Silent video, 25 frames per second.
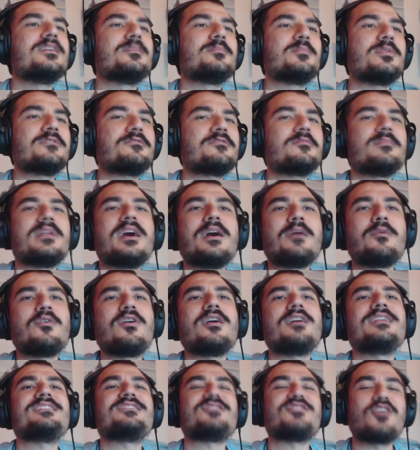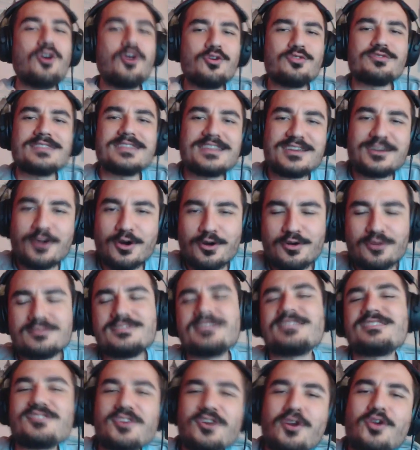But from now on, it's only gold,
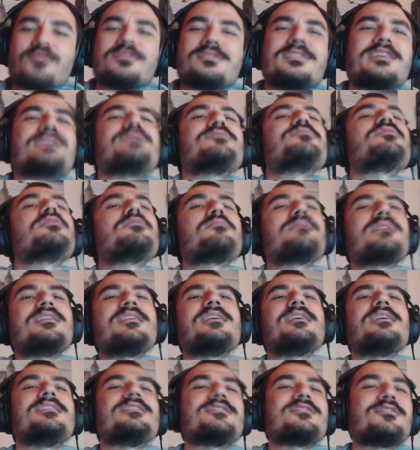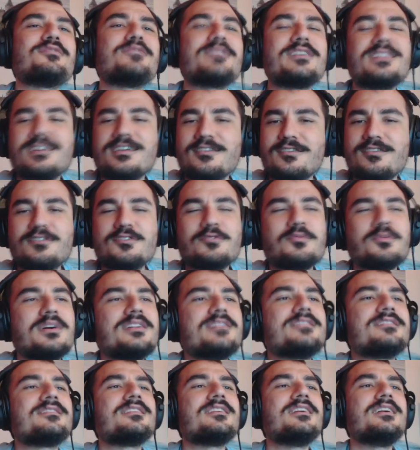it's only through Arena, it's only the earned
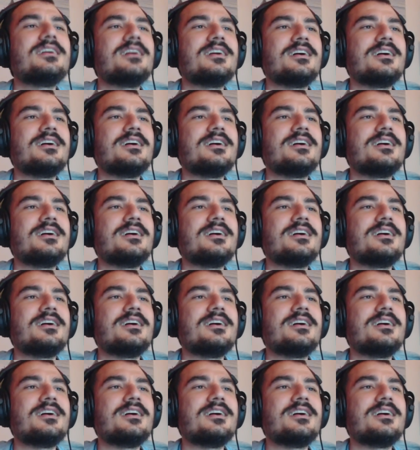ones,